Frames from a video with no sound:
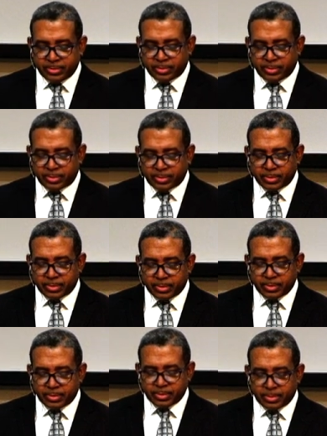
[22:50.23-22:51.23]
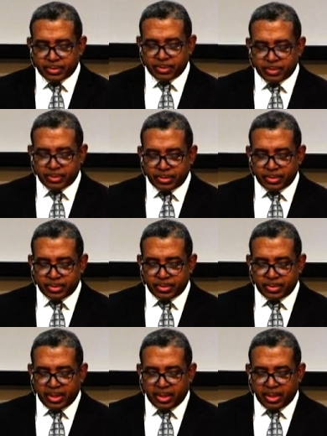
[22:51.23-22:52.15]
(silence)